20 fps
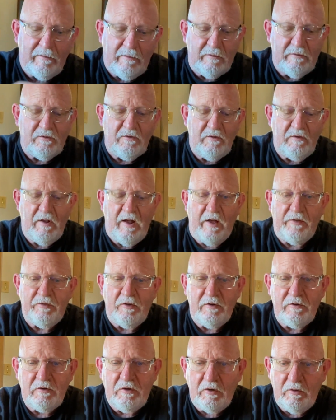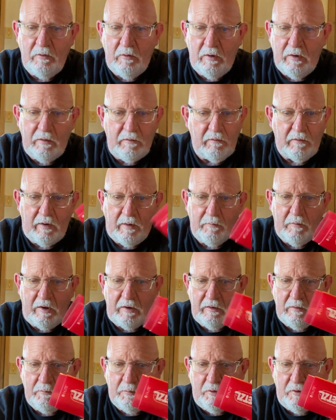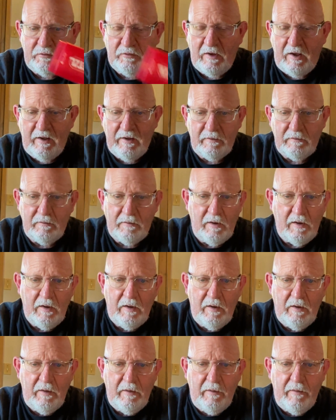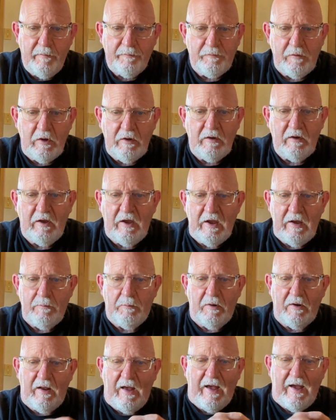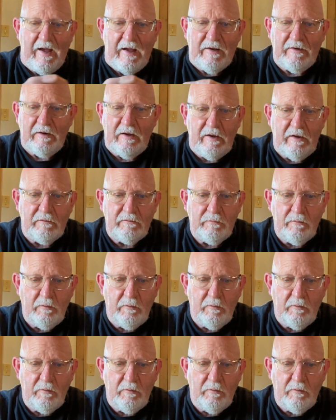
There's nothing to it. I mean, you put that, you can keep it handy.